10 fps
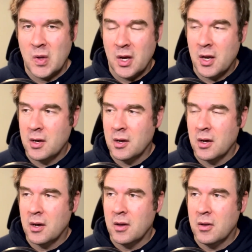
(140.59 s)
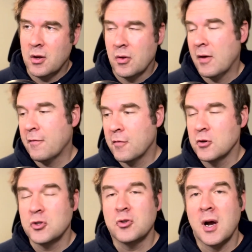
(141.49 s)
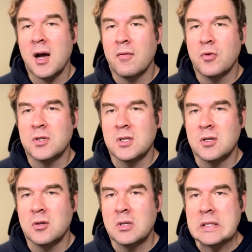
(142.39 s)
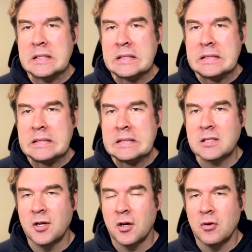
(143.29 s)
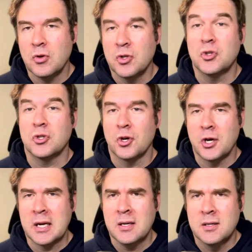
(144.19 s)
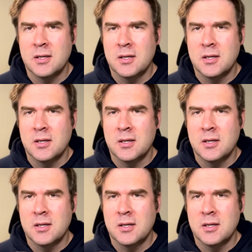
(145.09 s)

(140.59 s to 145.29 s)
And, you know, that first drive was a little, you know, concerning,